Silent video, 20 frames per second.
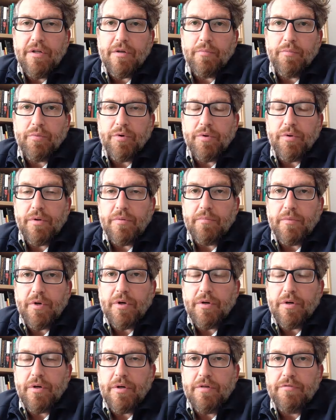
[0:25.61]
the brutal
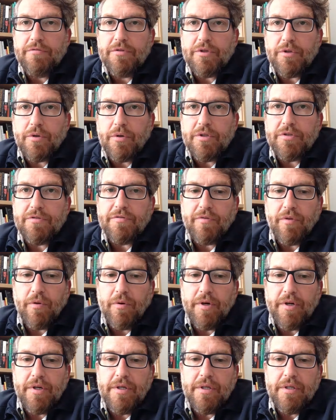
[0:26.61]
murder of George
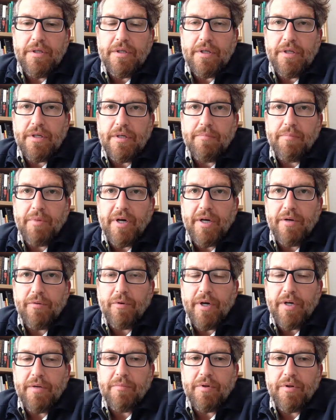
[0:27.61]
Floyd by a
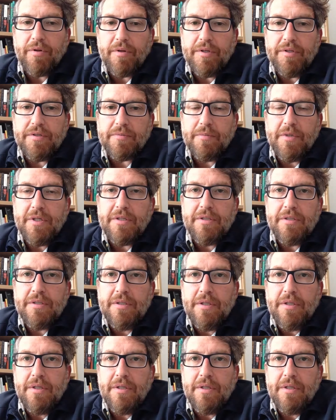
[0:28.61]
white policeman.